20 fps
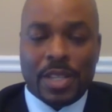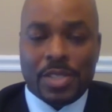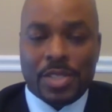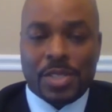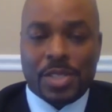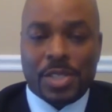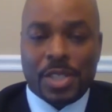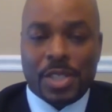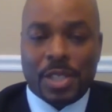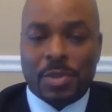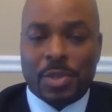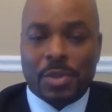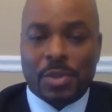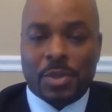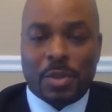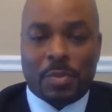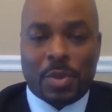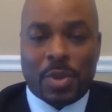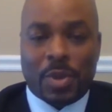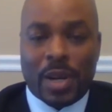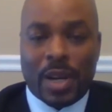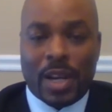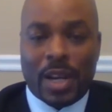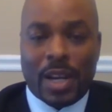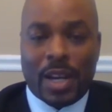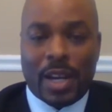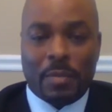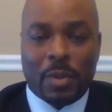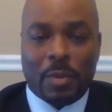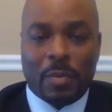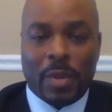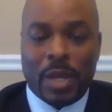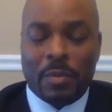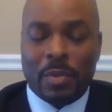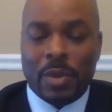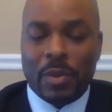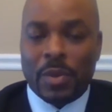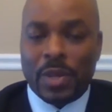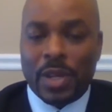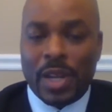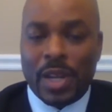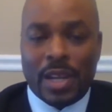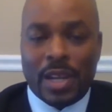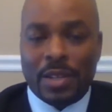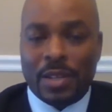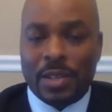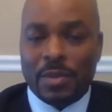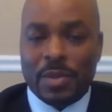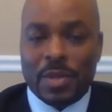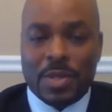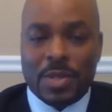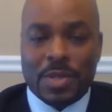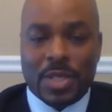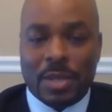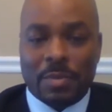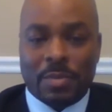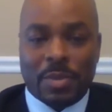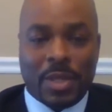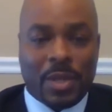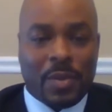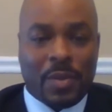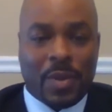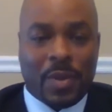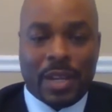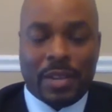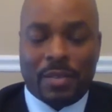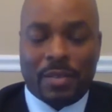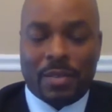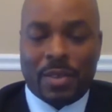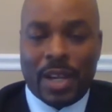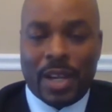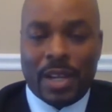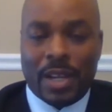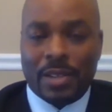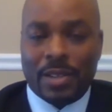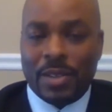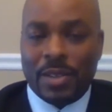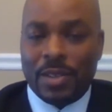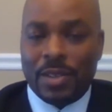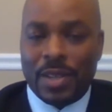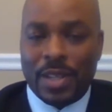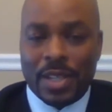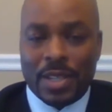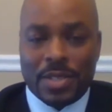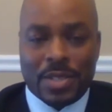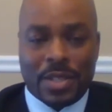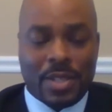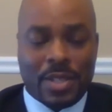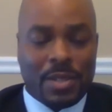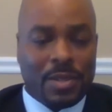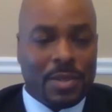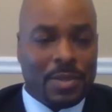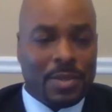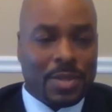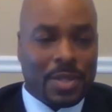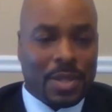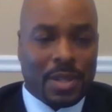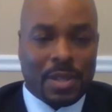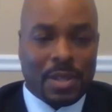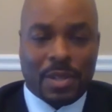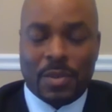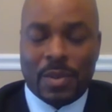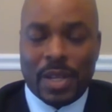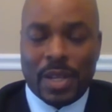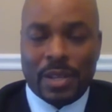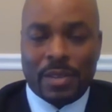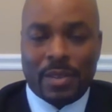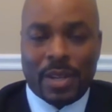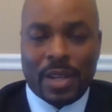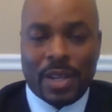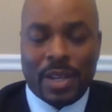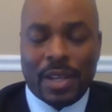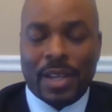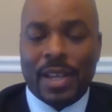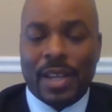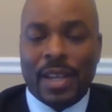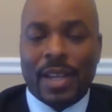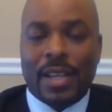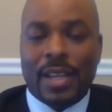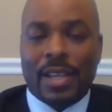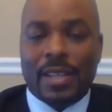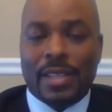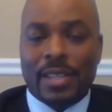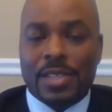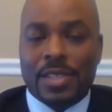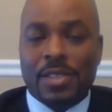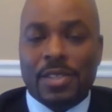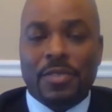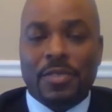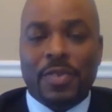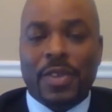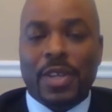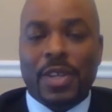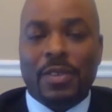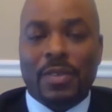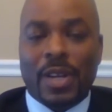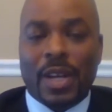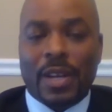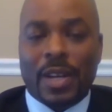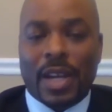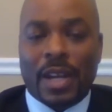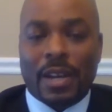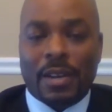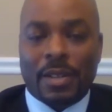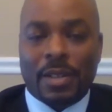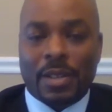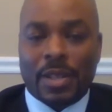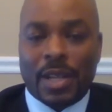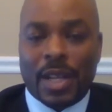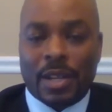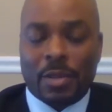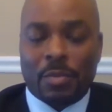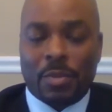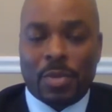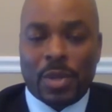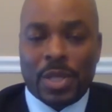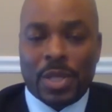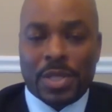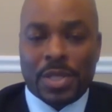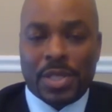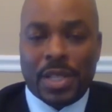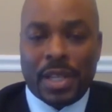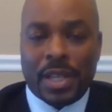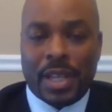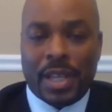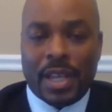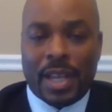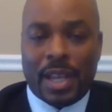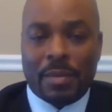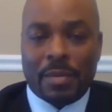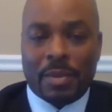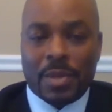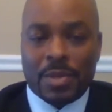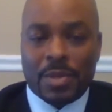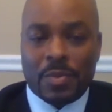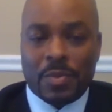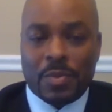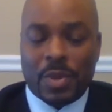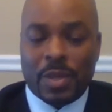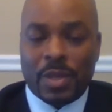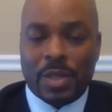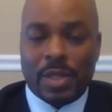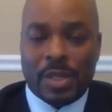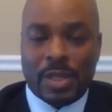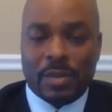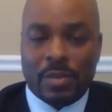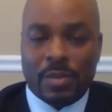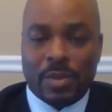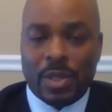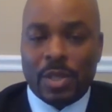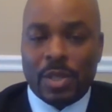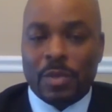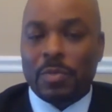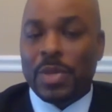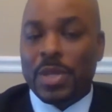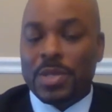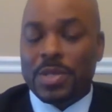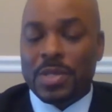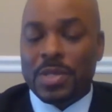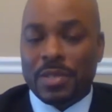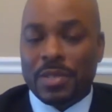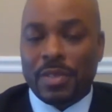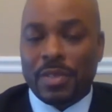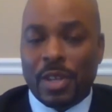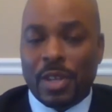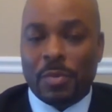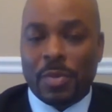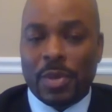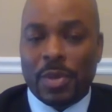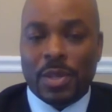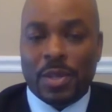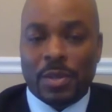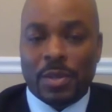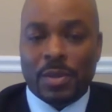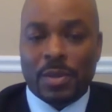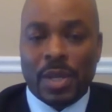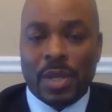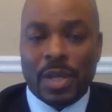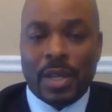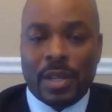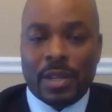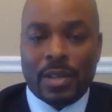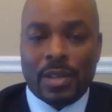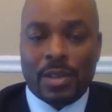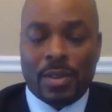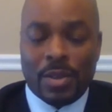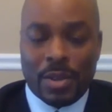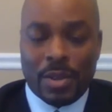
a relationship to a prime, or maybe we're not doing something quite right, or your NICS codes aren't quite right. Let's go figure out how to bridge that gap, because we're in the business of helping you